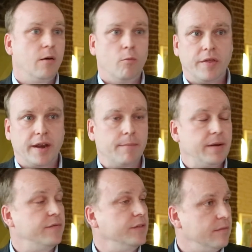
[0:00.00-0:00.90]
whether that
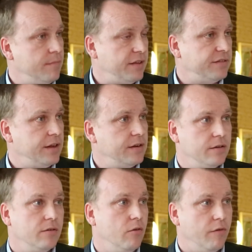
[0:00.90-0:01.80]
be for domestic
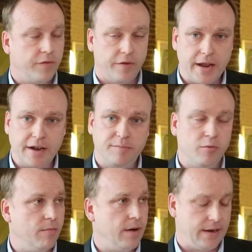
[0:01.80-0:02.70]
or for the
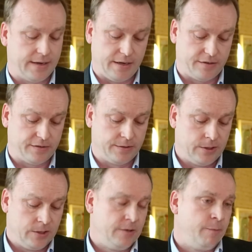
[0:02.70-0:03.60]
export markets.
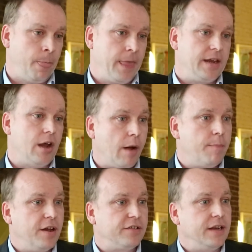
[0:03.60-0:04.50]
Yeah, I
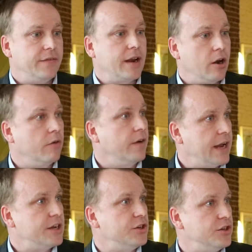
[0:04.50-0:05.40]
personally have had a long
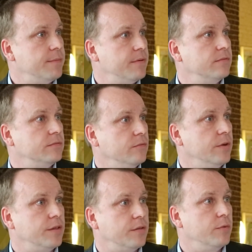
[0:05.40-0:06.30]
relationship
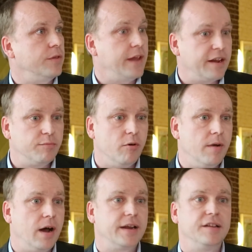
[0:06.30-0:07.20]
with the export
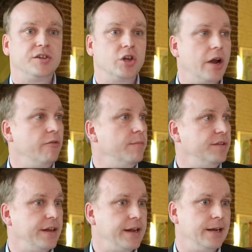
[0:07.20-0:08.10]
markets, China in
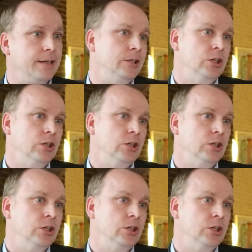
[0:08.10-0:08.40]
particular.